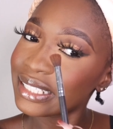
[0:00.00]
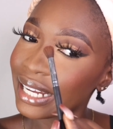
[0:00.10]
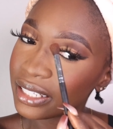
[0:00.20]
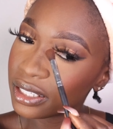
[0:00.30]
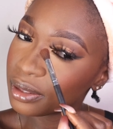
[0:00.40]

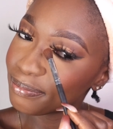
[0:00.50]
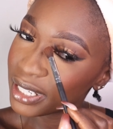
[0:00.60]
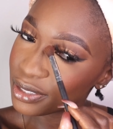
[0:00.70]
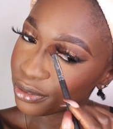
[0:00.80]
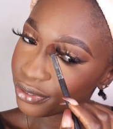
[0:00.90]
Like, it
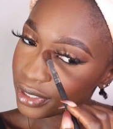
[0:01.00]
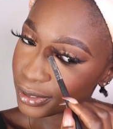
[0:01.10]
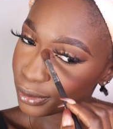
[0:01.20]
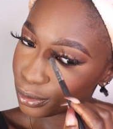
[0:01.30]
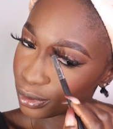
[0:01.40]
makes your
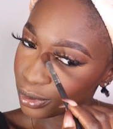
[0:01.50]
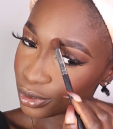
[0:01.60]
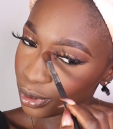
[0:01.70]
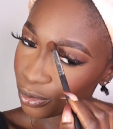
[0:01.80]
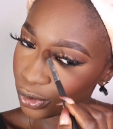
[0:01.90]
face look
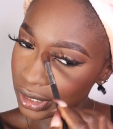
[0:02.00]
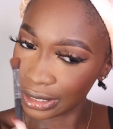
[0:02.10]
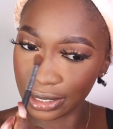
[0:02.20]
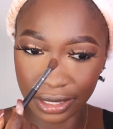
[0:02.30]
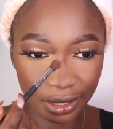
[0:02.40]
somewhat
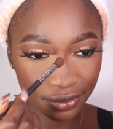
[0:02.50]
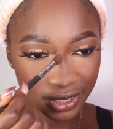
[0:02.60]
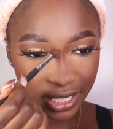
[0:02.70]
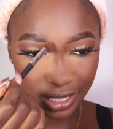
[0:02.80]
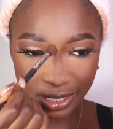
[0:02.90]
lifted.